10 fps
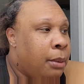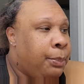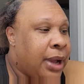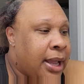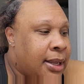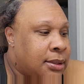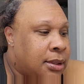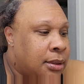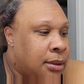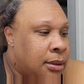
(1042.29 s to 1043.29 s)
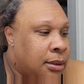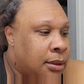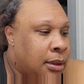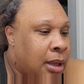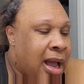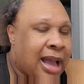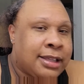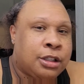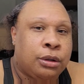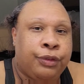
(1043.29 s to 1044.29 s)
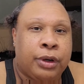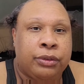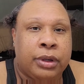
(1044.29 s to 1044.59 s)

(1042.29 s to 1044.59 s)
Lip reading: But I still felt